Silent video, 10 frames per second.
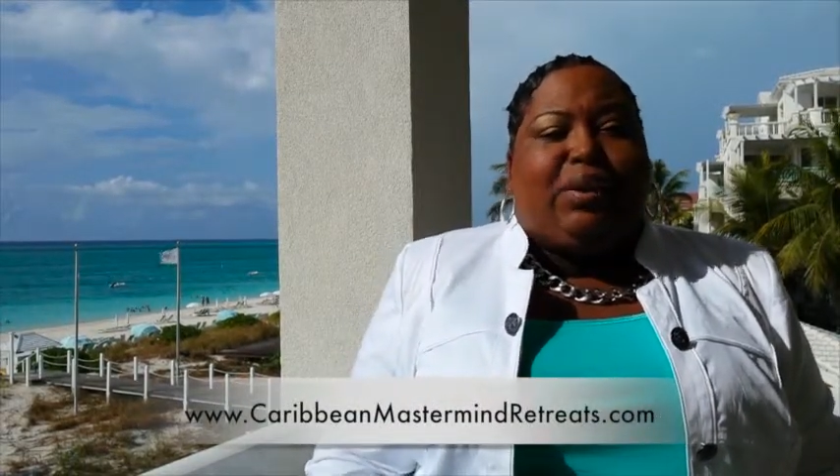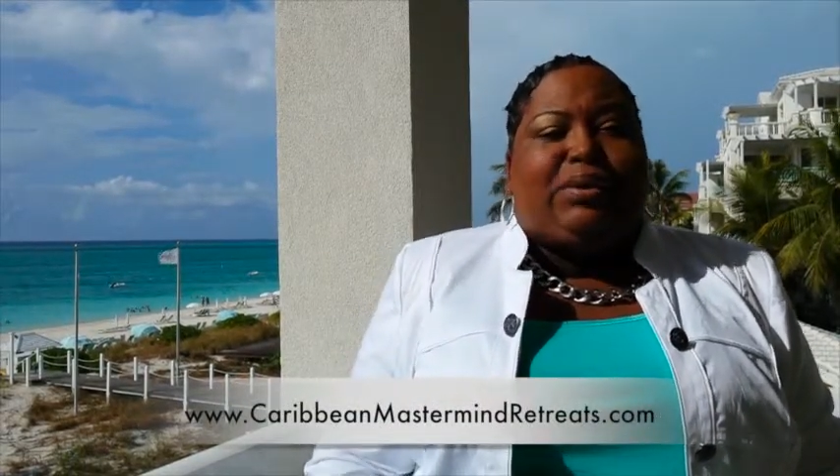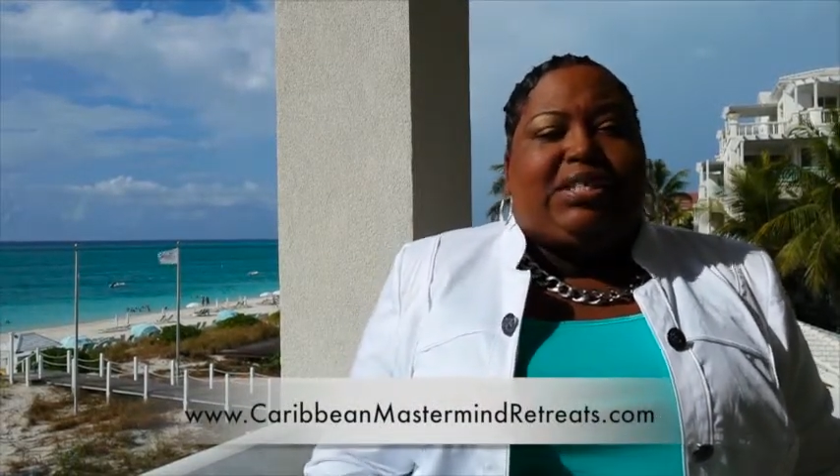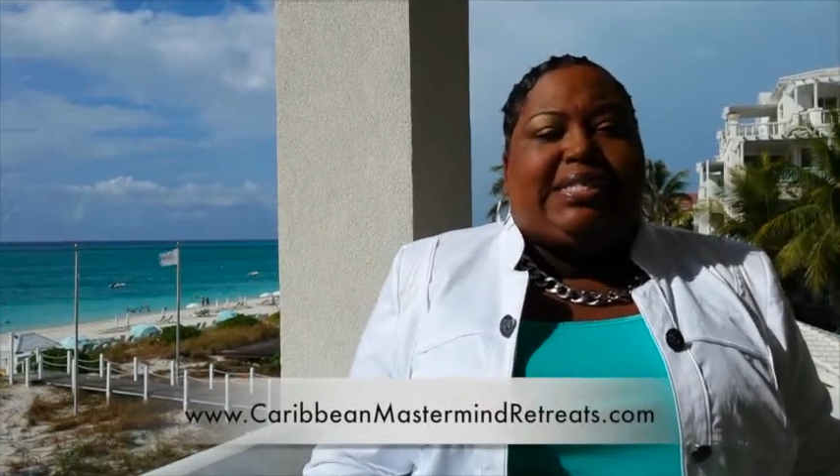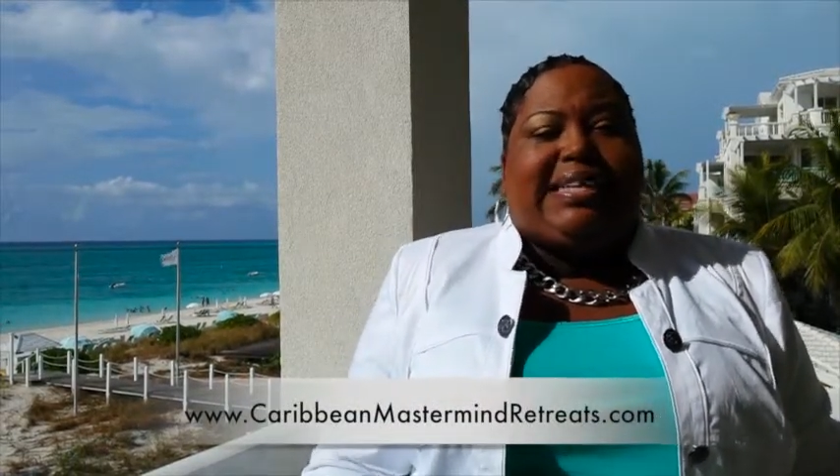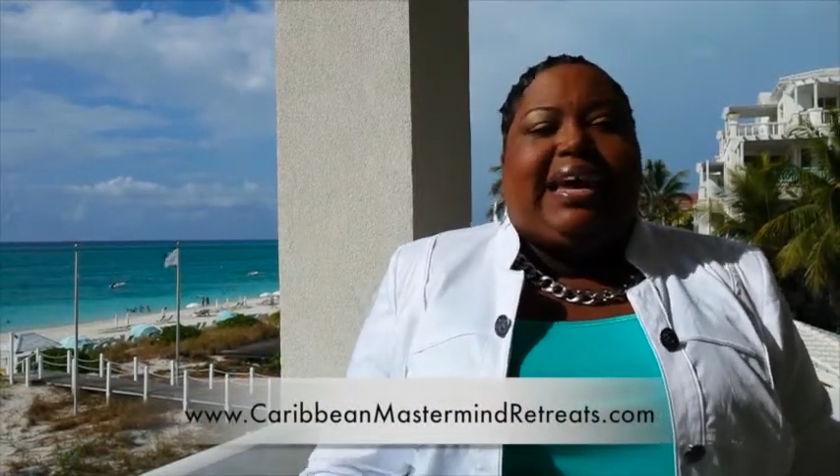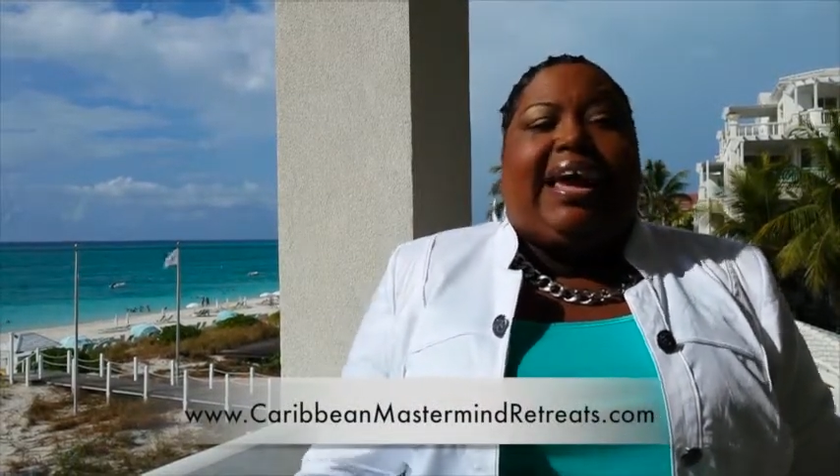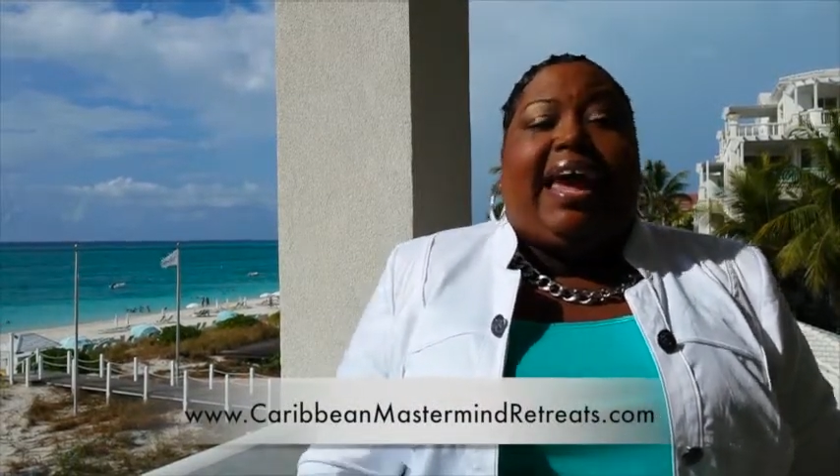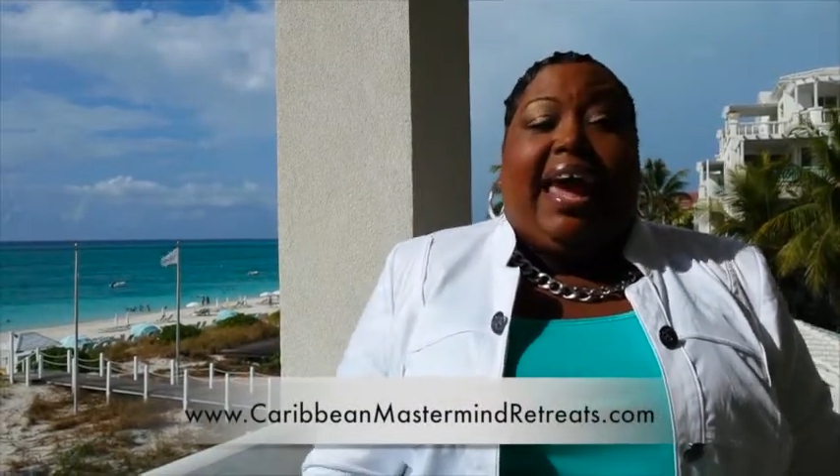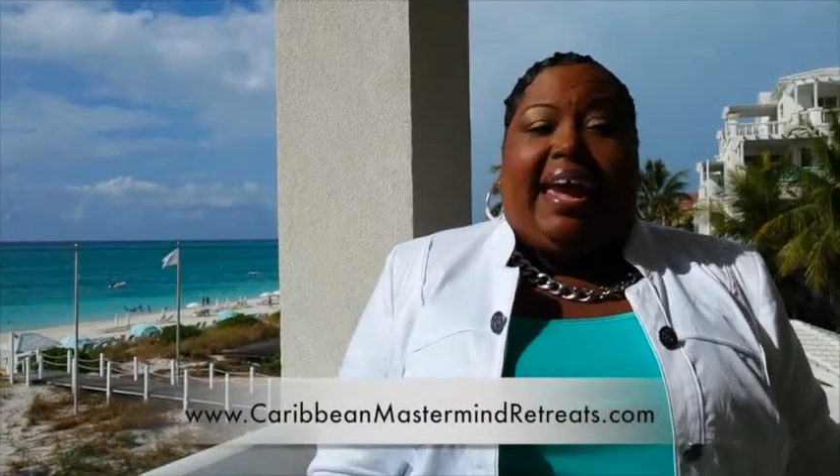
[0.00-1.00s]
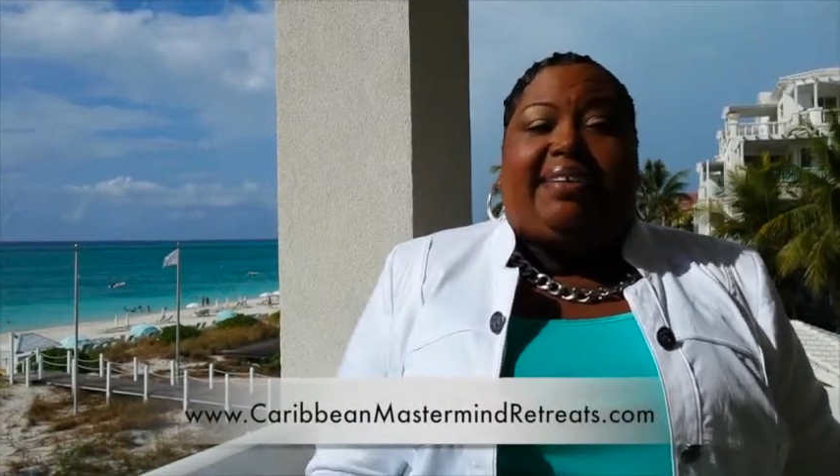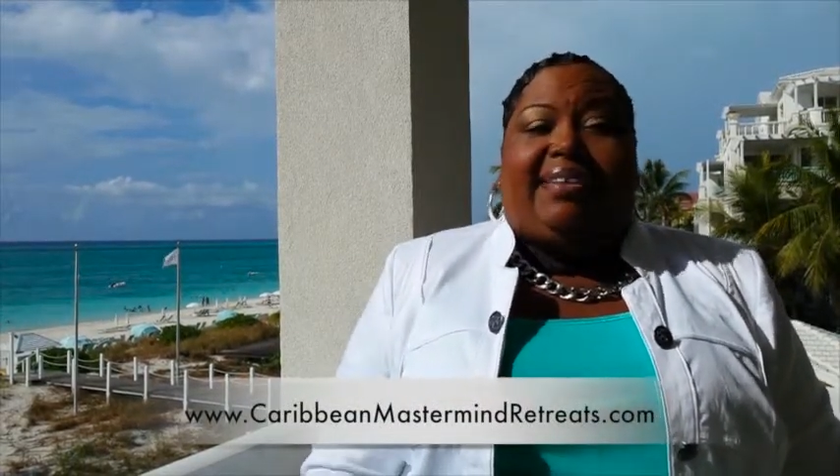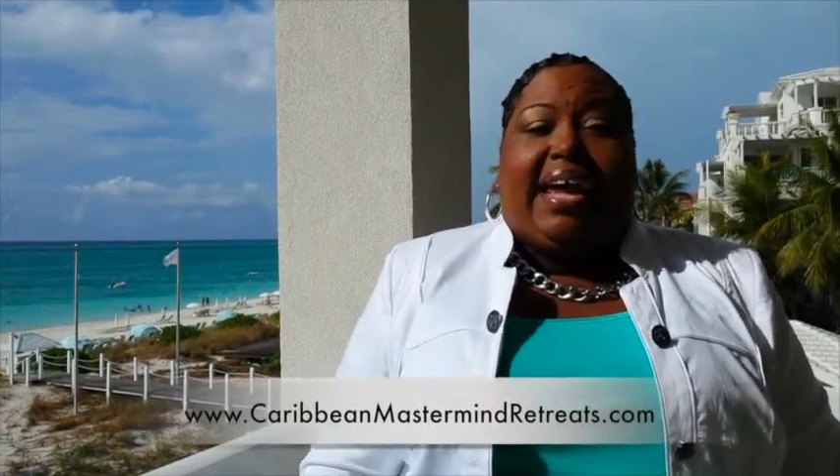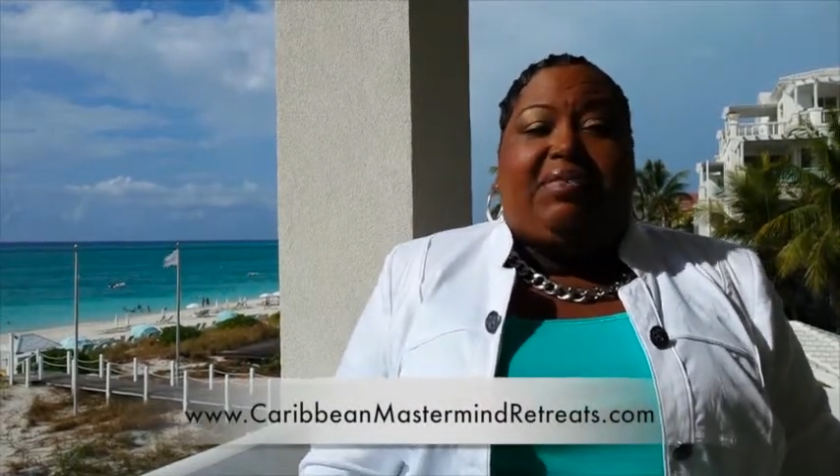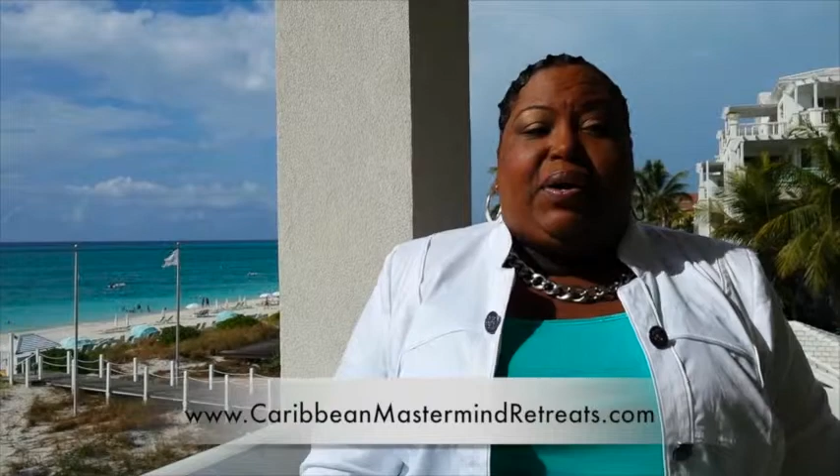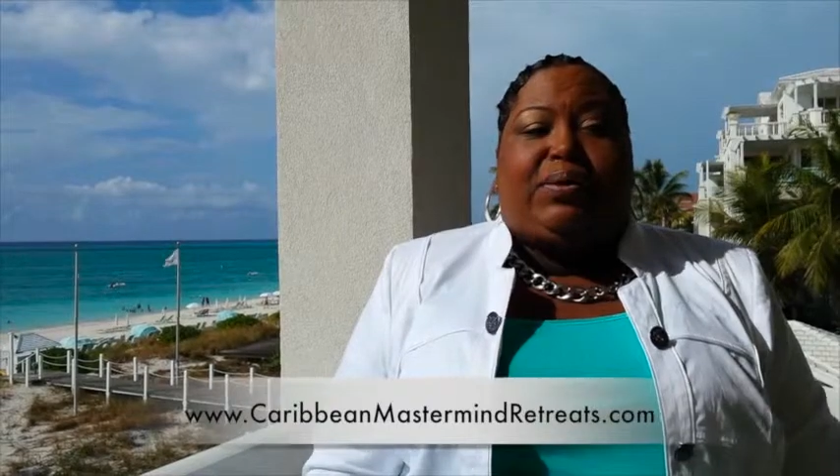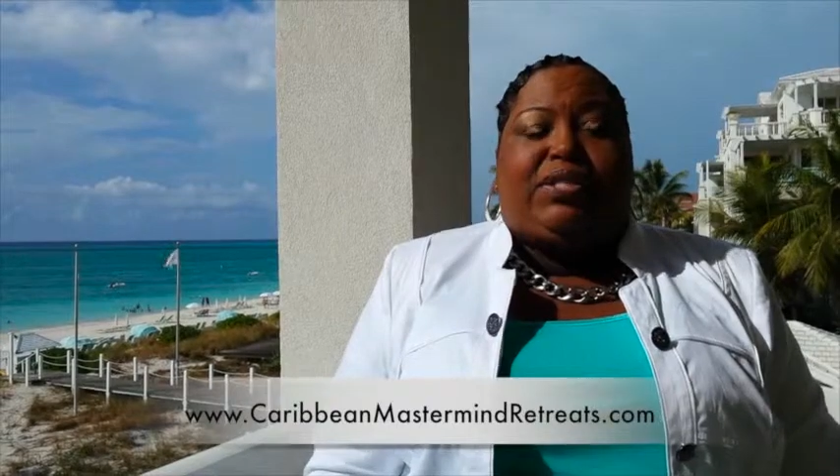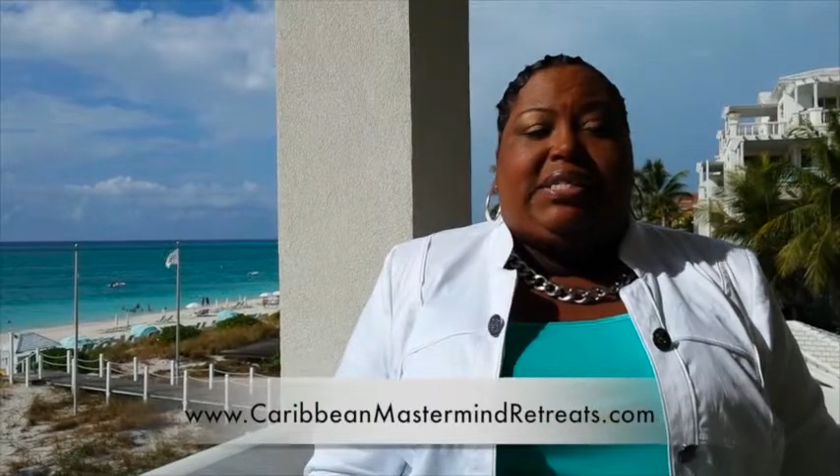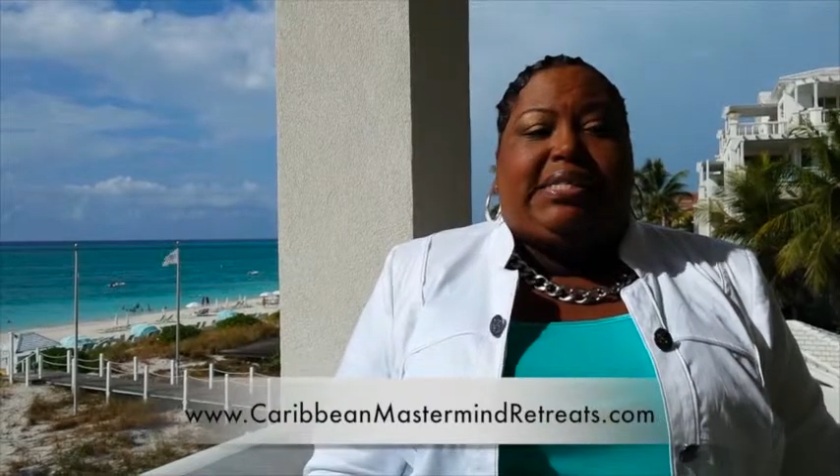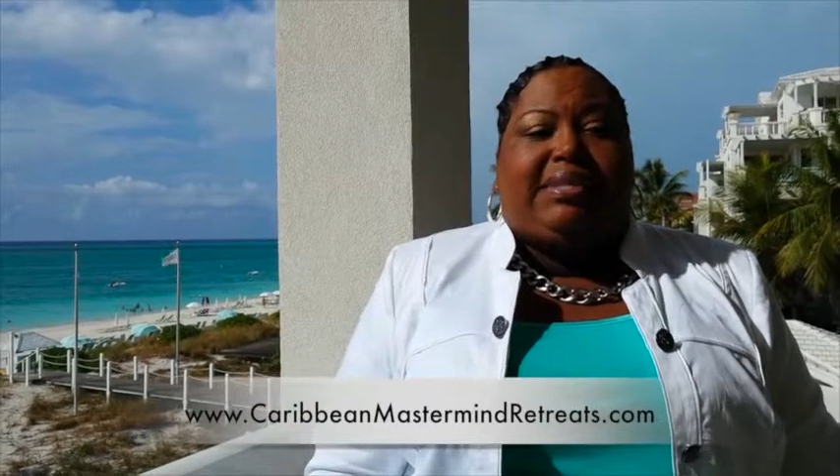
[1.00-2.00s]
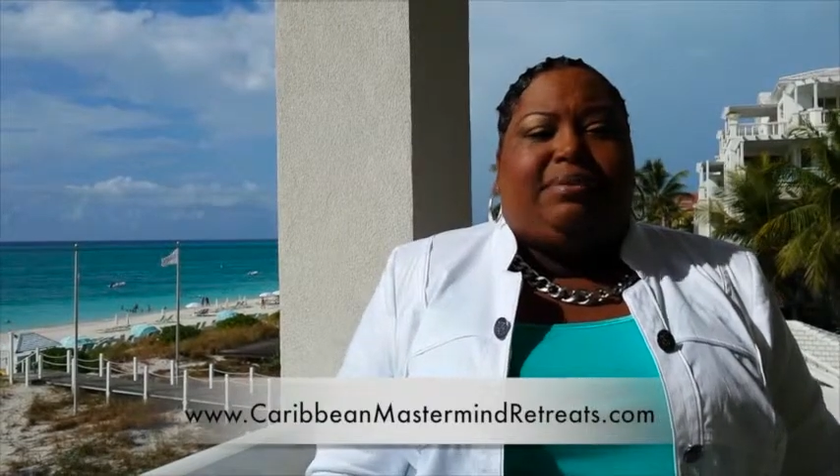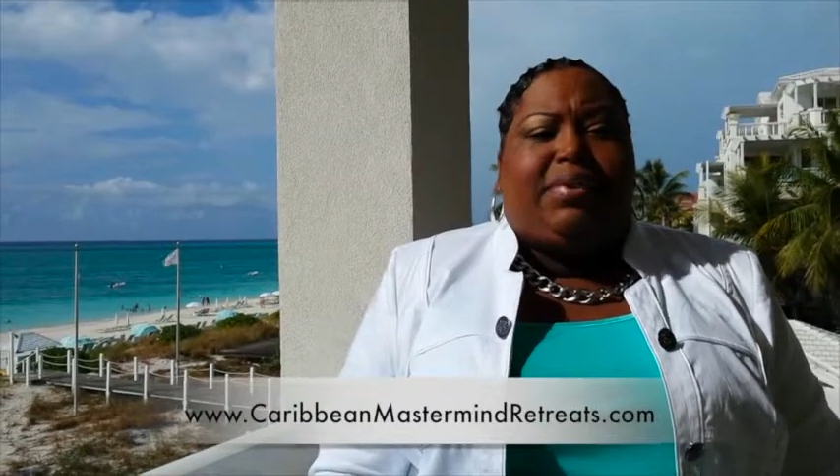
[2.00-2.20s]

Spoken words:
coaches and life coaches.